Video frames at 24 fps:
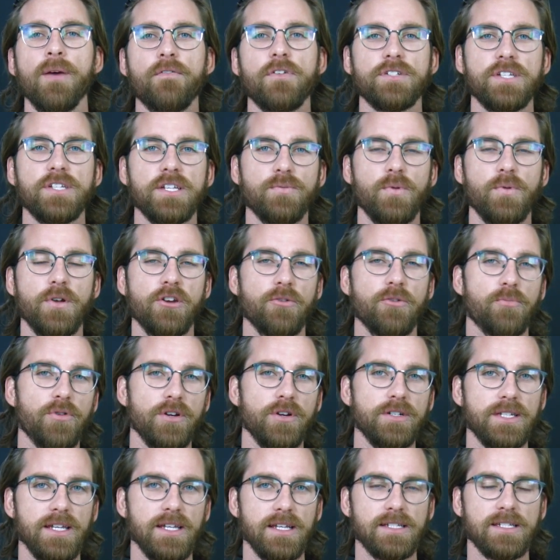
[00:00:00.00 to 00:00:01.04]
versus when you're
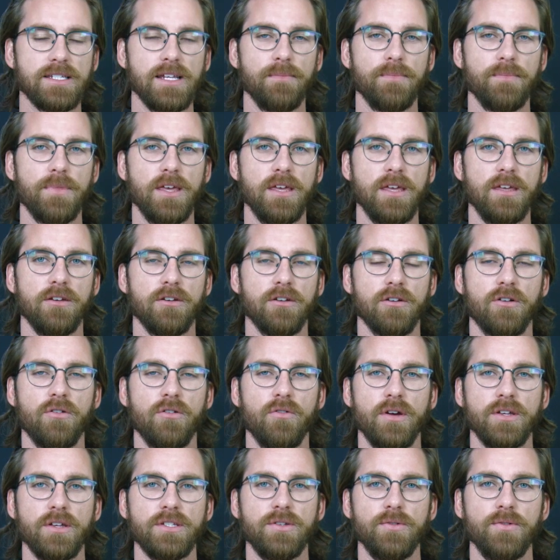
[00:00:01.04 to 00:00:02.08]
printing something, you're
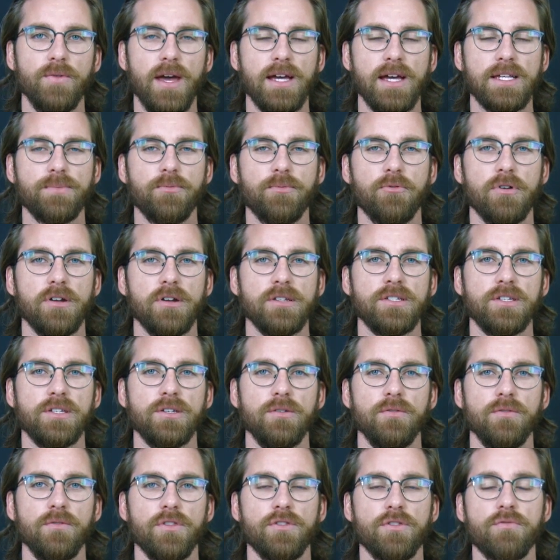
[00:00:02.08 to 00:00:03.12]
going to export it
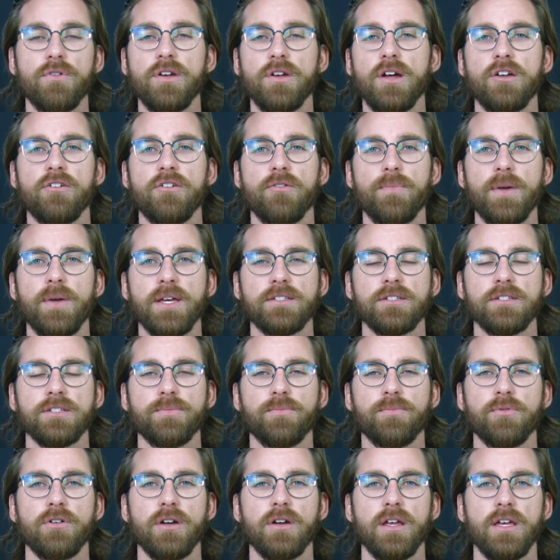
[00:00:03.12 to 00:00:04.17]
to 300 pixels per